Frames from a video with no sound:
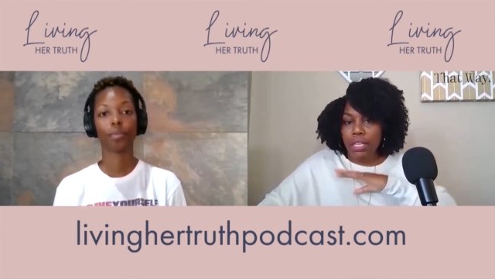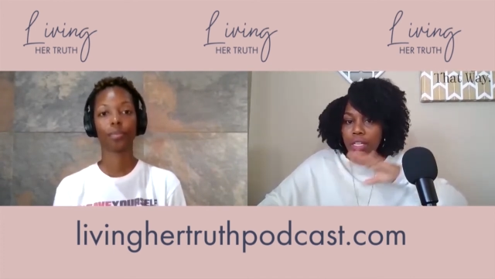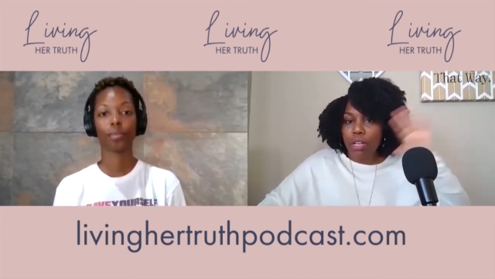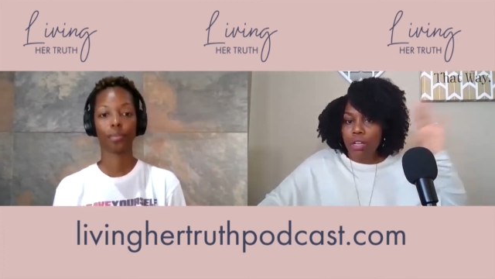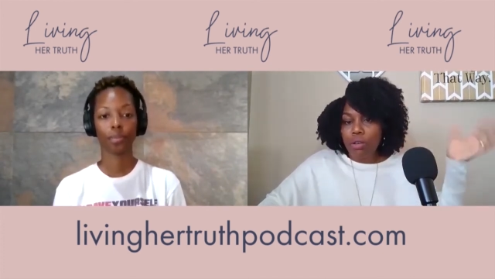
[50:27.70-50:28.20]

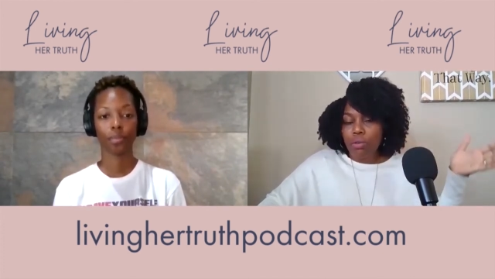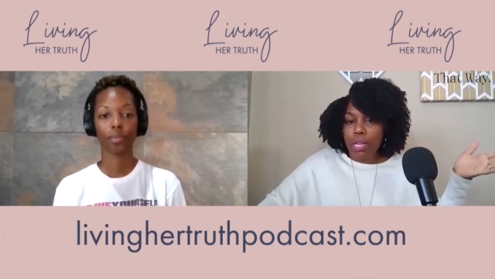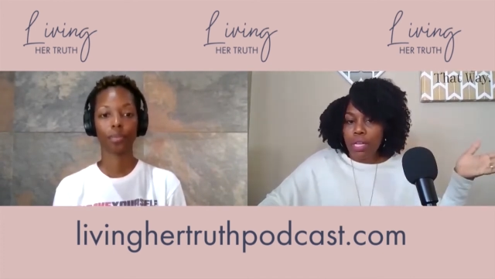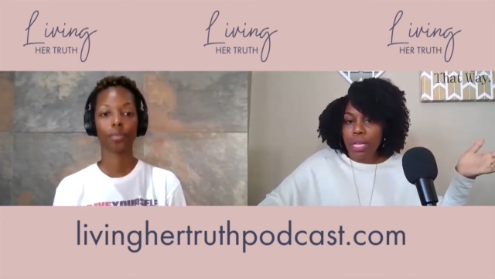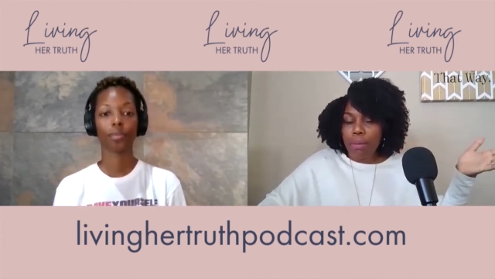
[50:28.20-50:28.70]
Speaker 1: and go
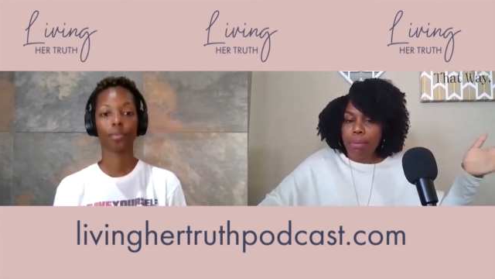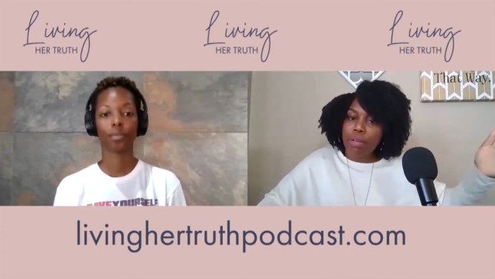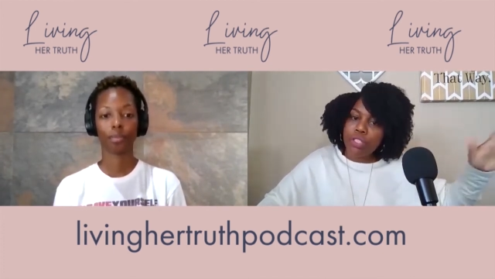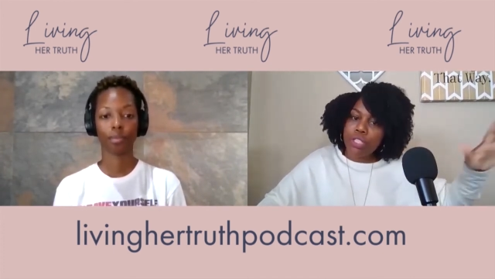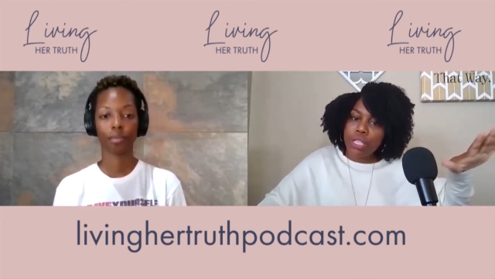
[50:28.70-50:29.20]
and, and
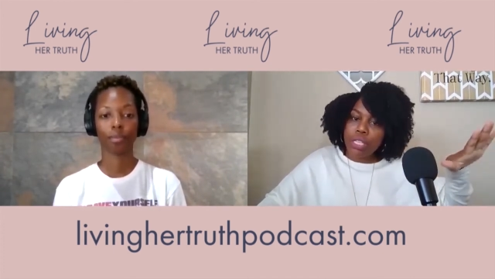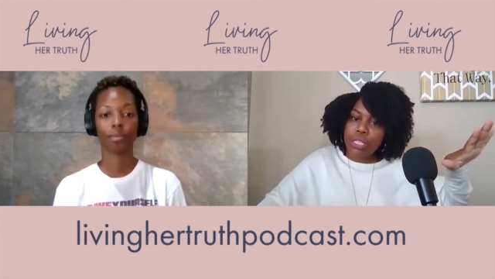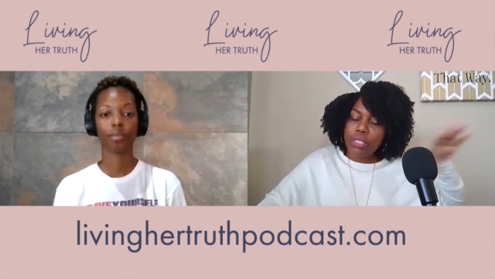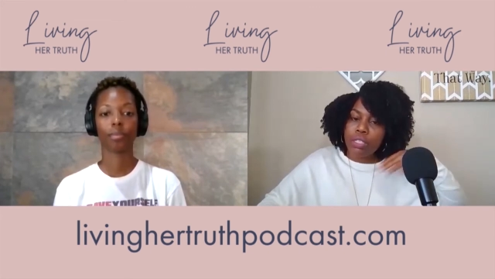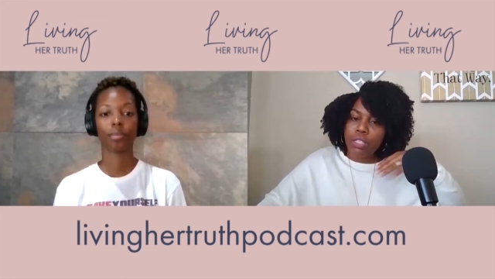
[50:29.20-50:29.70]

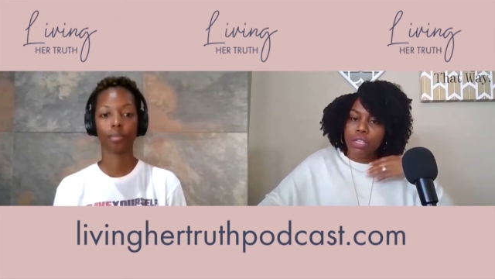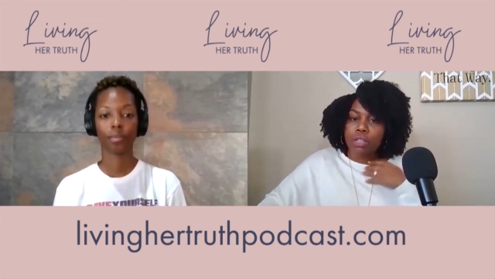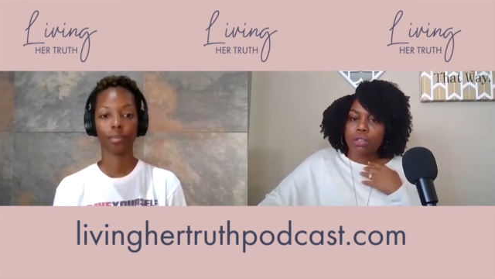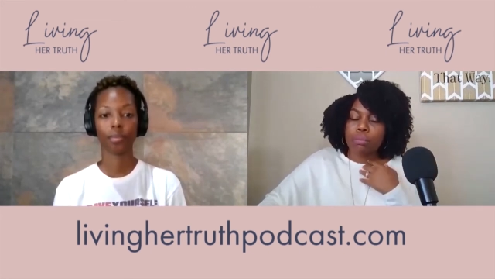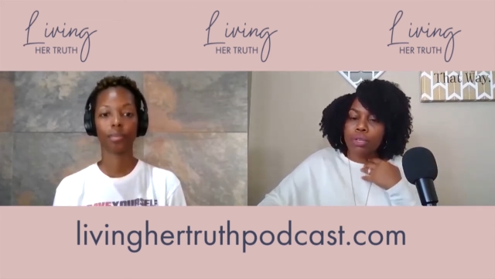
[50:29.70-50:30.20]
purchase, you
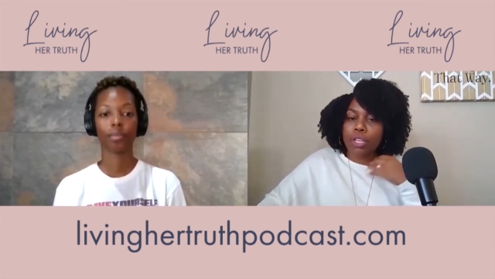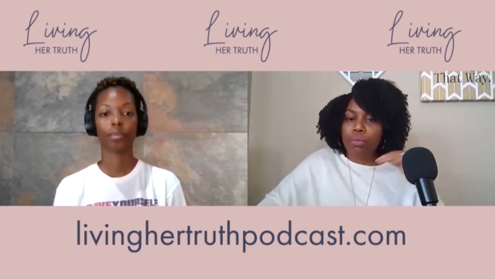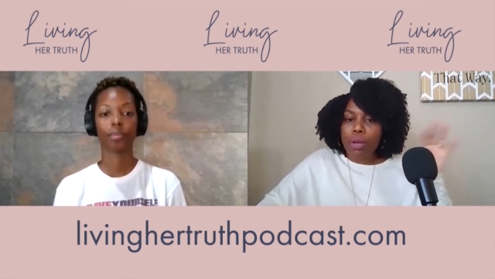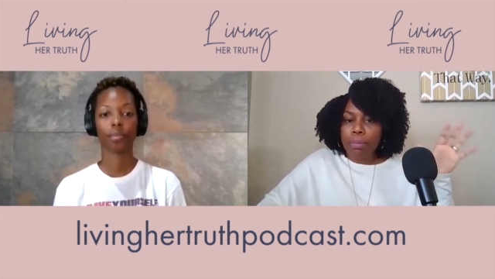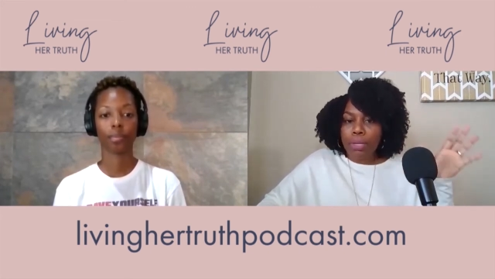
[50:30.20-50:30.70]
know, book your
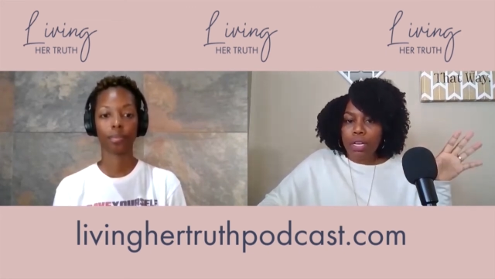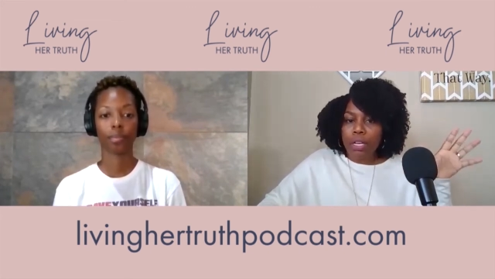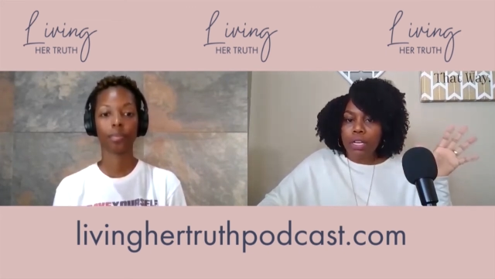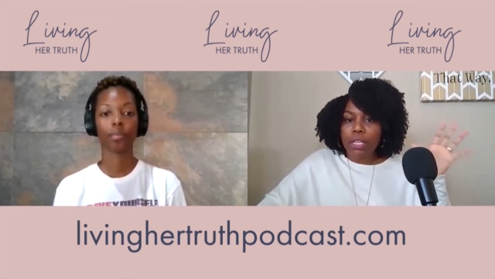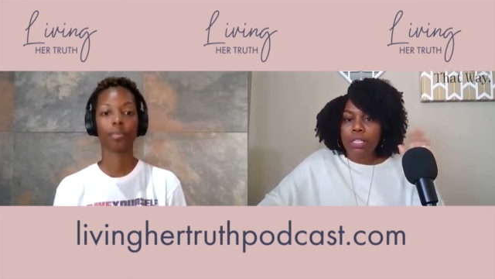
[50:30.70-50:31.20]

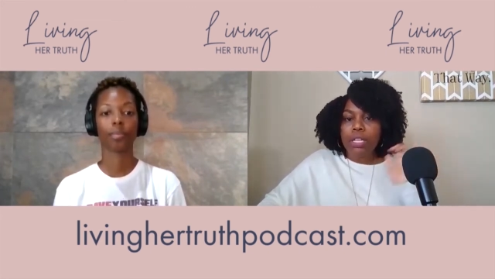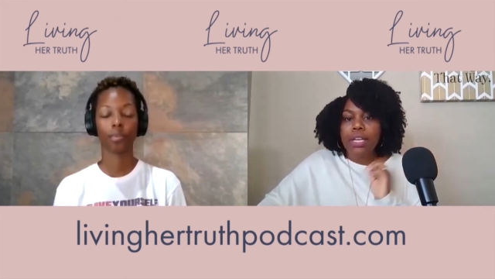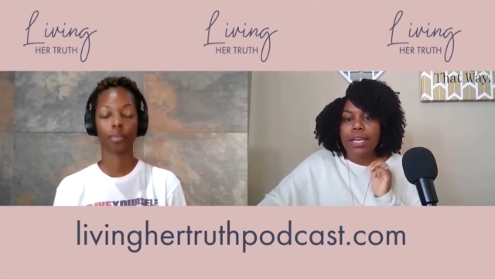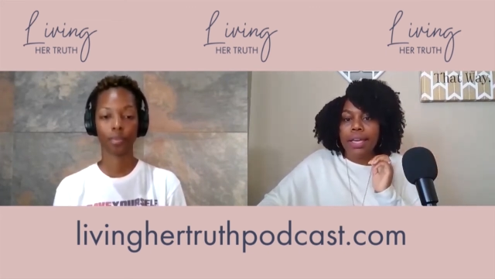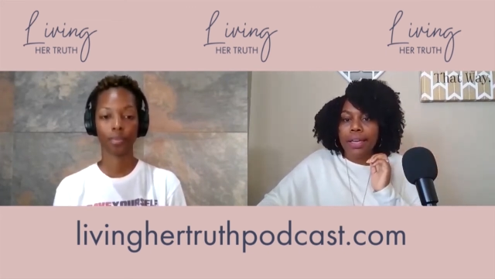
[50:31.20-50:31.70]
webinar
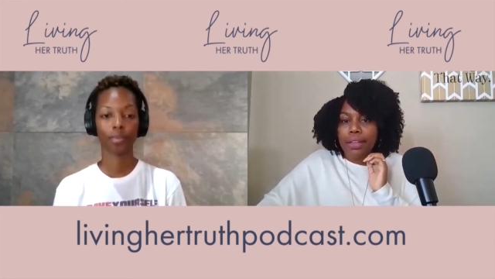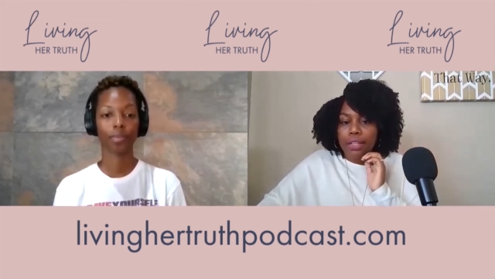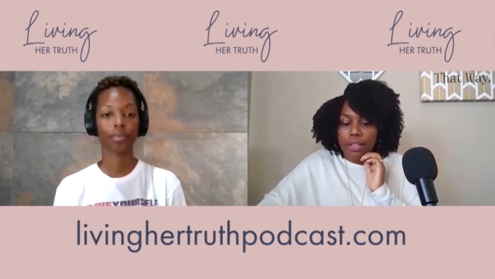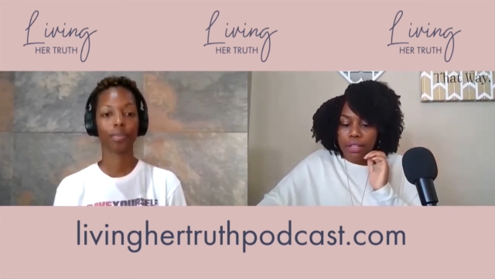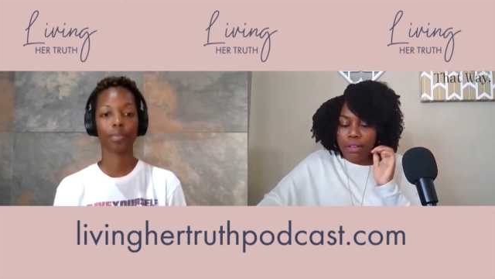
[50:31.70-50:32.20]
and
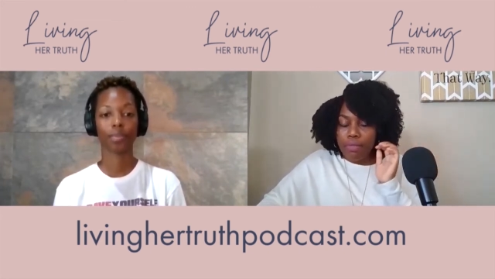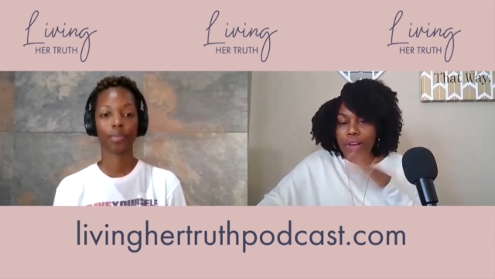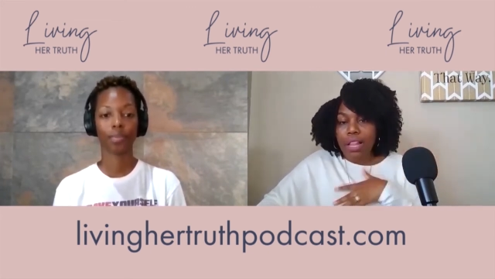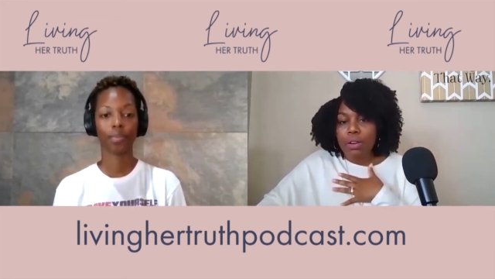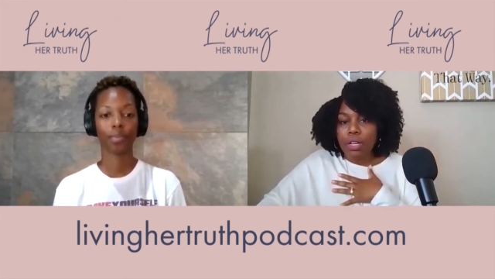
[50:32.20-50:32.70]
uh,
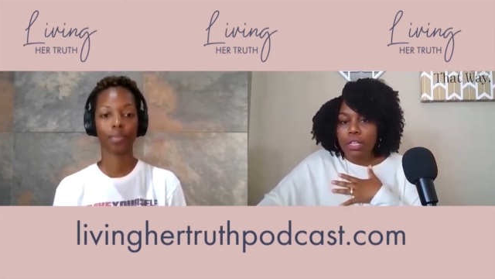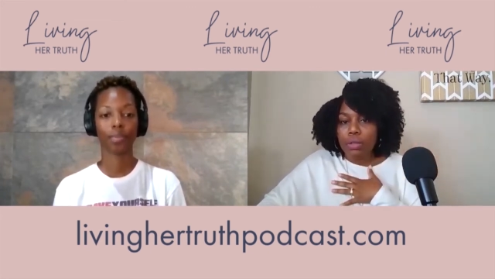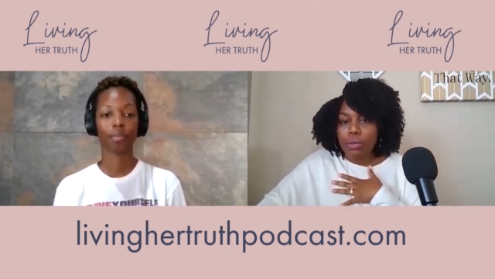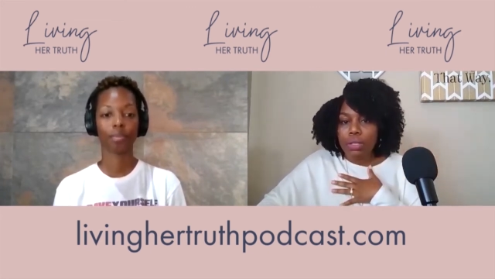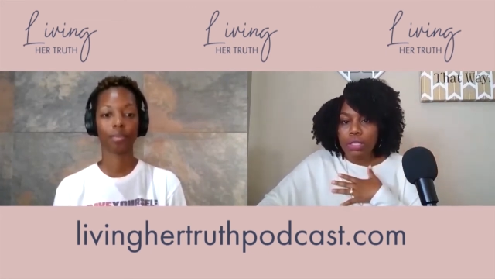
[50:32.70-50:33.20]
follow her
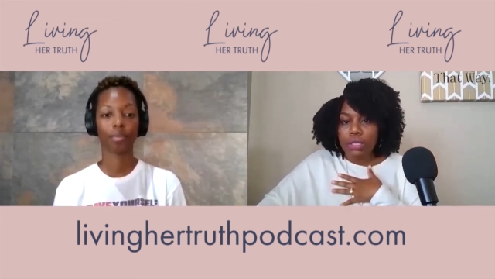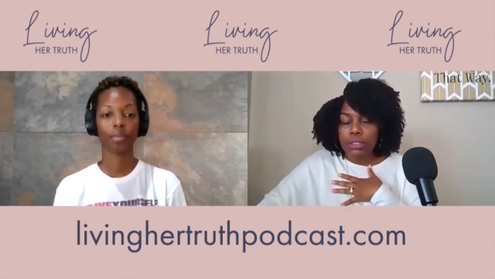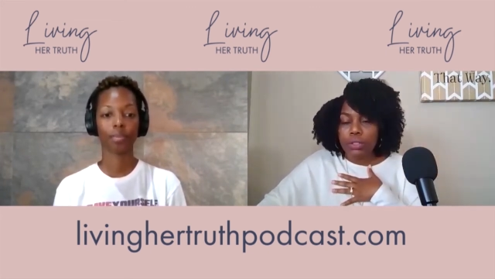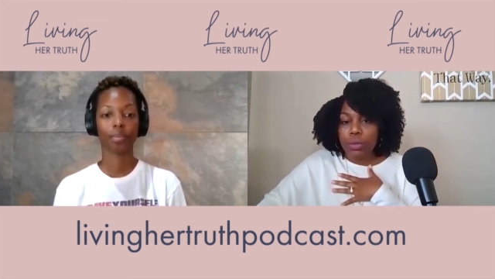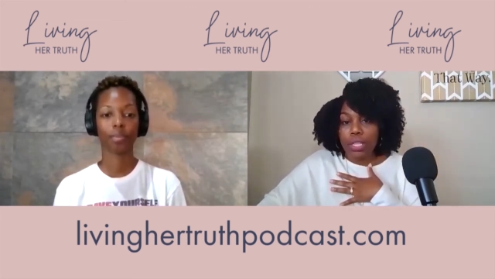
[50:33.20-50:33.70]

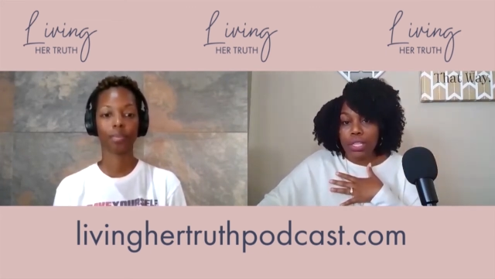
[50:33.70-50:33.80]
on on